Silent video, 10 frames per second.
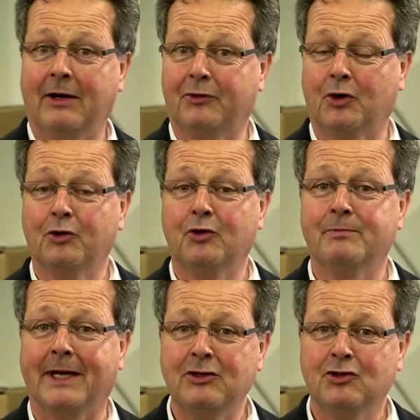forgot to
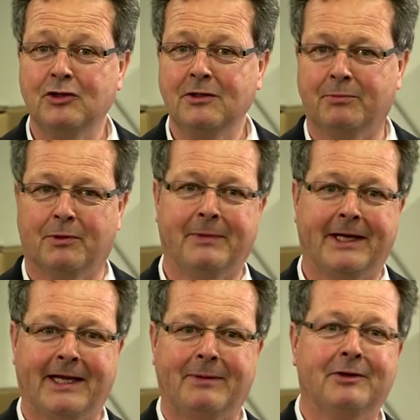mention, but my
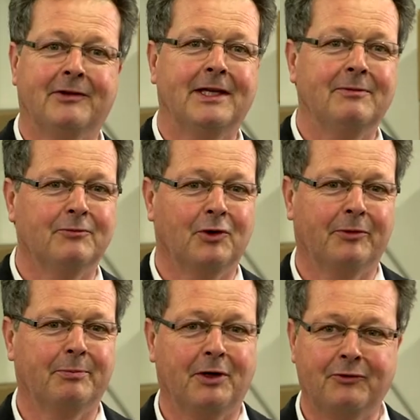camera team was
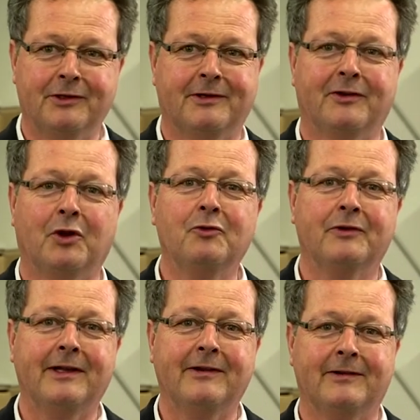perfect as
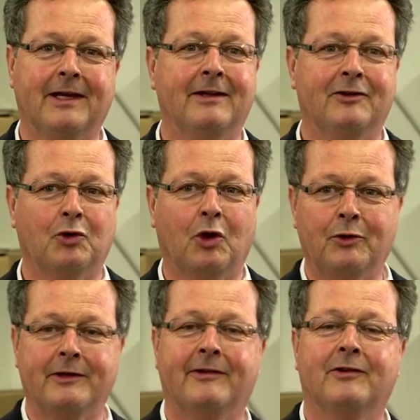always, and you
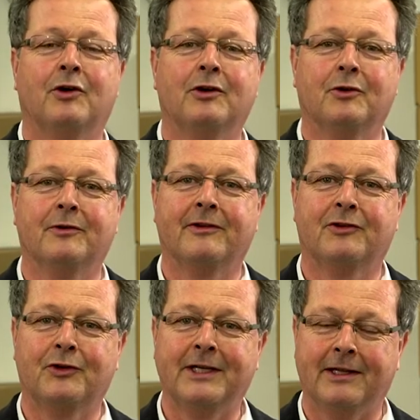already saw it on the
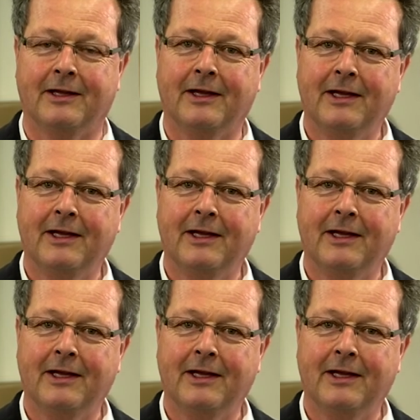screen.